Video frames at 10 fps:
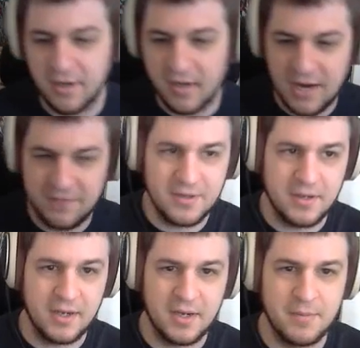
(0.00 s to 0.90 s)
I'm
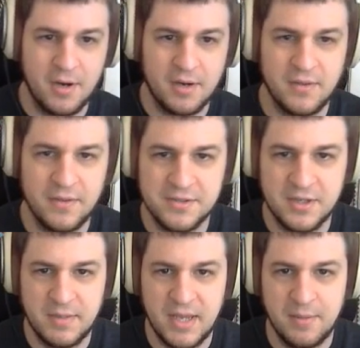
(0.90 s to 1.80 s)
going to mark that this
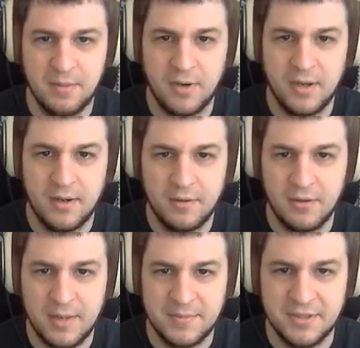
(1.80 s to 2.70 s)
could be M1
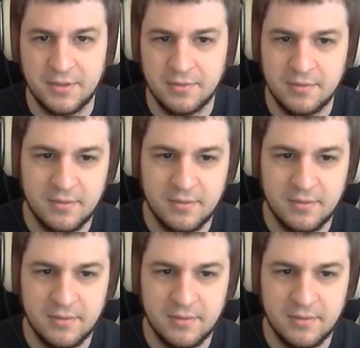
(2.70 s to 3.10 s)
or M2.